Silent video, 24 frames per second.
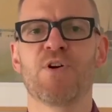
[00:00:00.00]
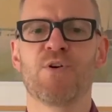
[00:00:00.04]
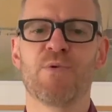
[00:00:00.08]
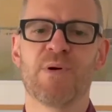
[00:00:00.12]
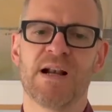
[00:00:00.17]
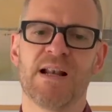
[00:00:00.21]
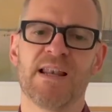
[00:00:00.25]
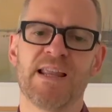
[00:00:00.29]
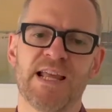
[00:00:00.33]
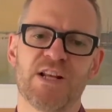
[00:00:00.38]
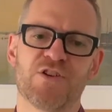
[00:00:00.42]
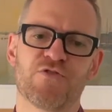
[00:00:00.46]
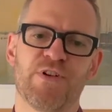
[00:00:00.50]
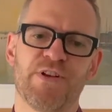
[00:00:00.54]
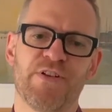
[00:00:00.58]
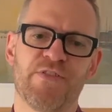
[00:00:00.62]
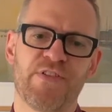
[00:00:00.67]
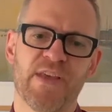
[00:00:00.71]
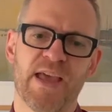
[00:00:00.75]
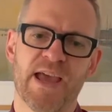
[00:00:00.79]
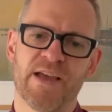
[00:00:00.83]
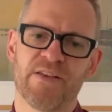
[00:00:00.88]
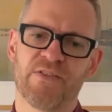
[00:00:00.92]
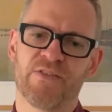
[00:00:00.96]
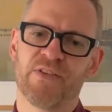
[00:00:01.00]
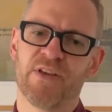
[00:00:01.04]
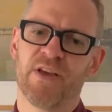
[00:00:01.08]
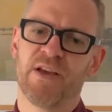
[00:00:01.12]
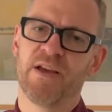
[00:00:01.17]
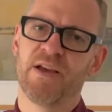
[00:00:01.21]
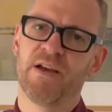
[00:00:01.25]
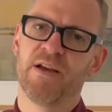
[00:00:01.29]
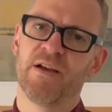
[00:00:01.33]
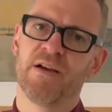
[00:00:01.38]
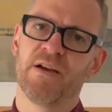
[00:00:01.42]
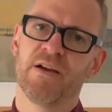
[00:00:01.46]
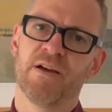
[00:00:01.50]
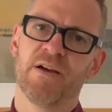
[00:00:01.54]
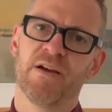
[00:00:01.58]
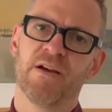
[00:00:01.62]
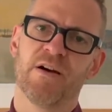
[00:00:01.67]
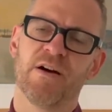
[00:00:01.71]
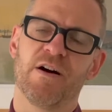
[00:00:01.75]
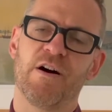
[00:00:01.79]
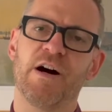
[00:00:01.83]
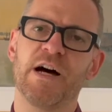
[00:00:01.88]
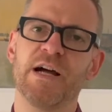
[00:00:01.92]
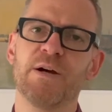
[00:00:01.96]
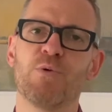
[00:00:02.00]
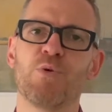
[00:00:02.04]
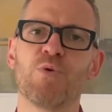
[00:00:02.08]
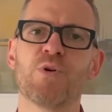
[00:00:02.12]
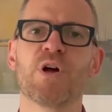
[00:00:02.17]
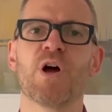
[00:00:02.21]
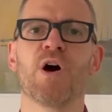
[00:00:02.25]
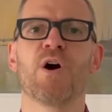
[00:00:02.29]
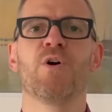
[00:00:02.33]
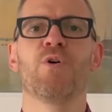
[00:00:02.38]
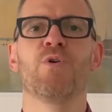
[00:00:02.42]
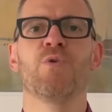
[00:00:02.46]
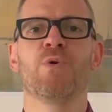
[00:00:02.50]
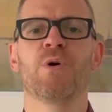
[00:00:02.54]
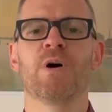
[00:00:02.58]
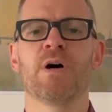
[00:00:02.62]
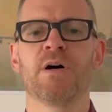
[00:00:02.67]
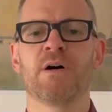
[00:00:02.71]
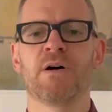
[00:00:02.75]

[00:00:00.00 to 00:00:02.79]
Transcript: where it literally says, "I will go.